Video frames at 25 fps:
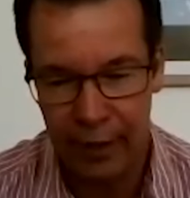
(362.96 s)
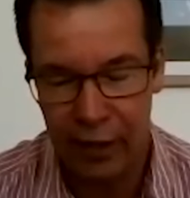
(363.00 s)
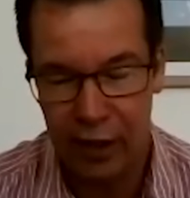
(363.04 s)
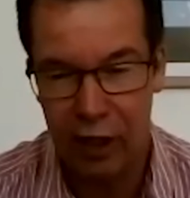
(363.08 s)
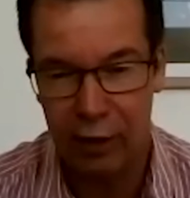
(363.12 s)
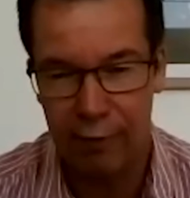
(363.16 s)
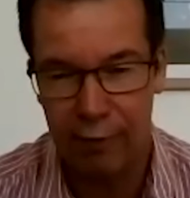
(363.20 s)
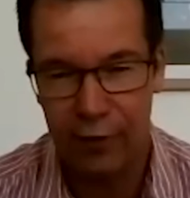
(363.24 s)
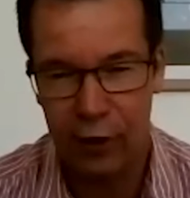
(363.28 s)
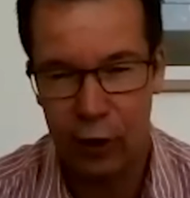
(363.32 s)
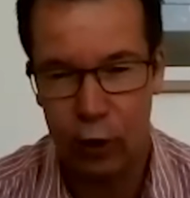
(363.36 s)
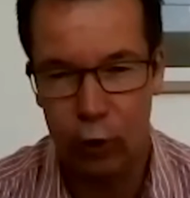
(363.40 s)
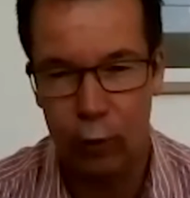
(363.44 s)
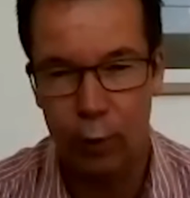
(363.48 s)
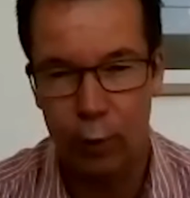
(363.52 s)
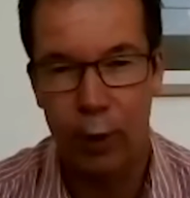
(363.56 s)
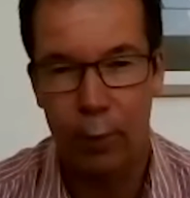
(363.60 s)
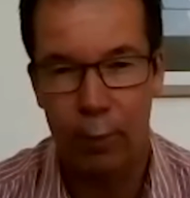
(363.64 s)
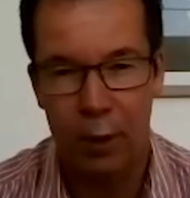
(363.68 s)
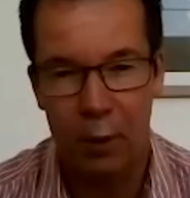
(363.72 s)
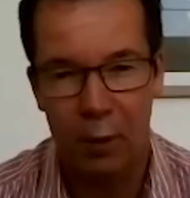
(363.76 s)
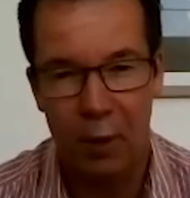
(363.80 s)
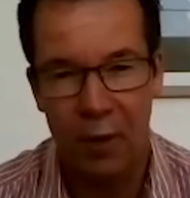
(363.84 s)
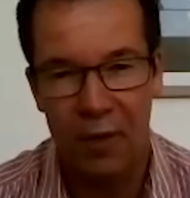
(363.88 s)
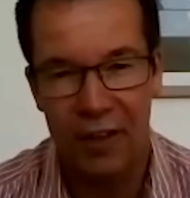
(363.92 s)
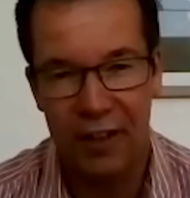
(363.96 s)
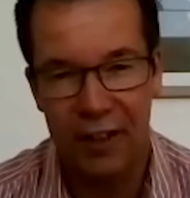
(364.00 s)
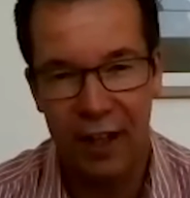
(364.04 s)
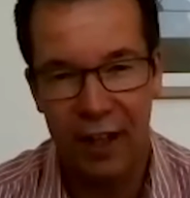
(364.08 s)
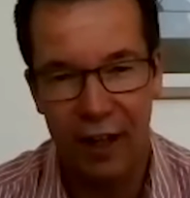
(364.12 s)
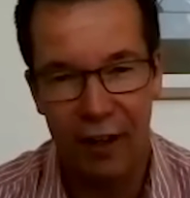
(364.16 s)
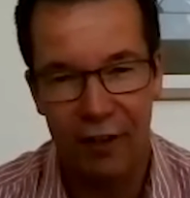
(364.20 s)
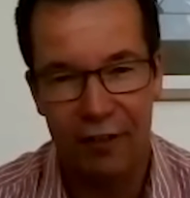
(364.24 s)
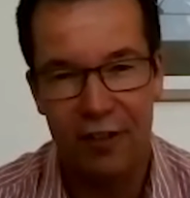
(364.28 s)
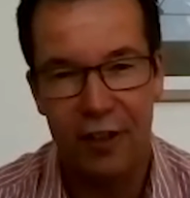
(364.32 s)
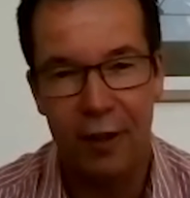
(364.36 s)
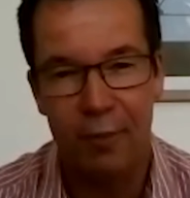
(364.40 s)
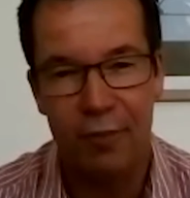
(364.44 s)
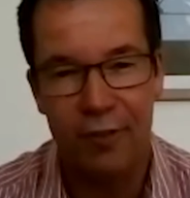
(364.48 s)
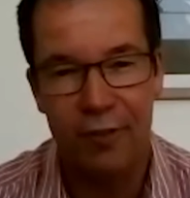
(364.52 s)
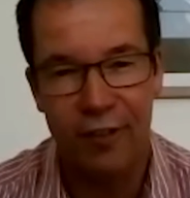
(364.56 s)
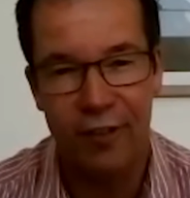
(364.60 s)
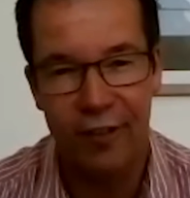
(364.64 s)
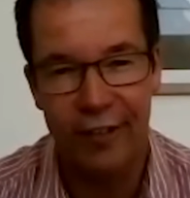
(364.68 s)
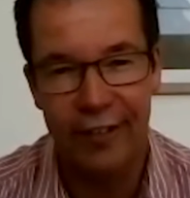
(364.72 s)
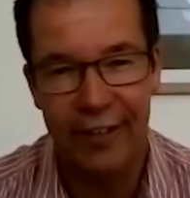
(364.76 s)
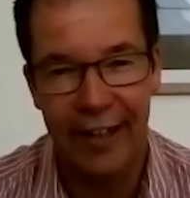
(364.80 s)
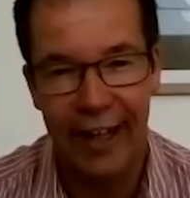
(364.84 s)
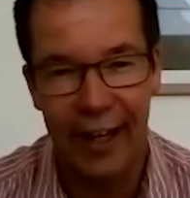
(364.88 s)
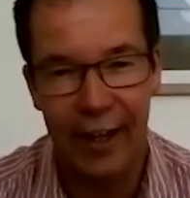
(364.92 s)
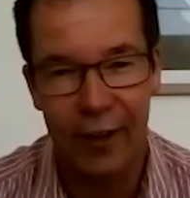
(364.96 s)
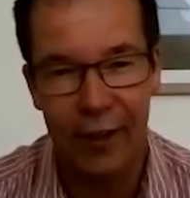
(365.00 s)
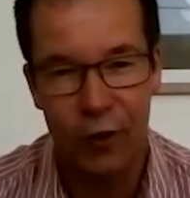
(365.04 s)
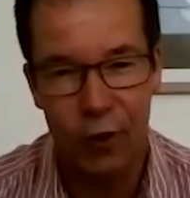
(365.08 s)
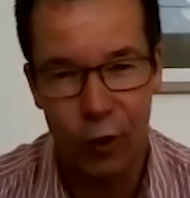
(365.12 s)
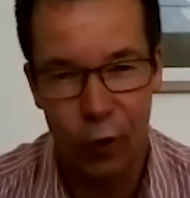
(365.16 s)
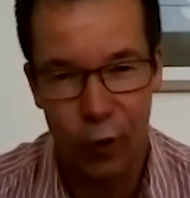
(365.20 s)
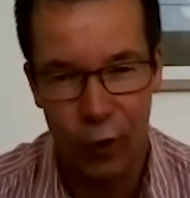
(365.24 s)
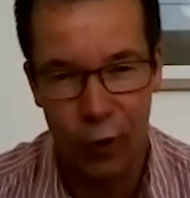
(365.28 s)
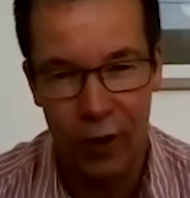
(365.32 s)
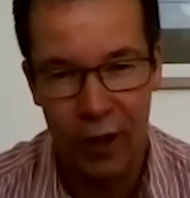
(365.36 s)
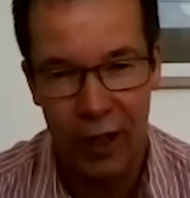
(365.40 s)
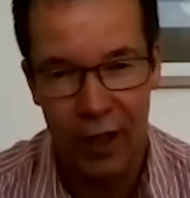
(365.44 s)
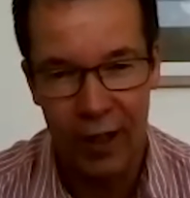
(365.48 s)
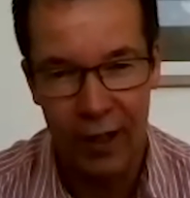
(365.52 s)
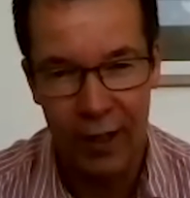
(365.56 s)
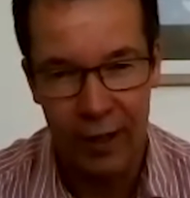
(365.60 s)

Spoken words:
pick up fuel properly when the car's upside down, or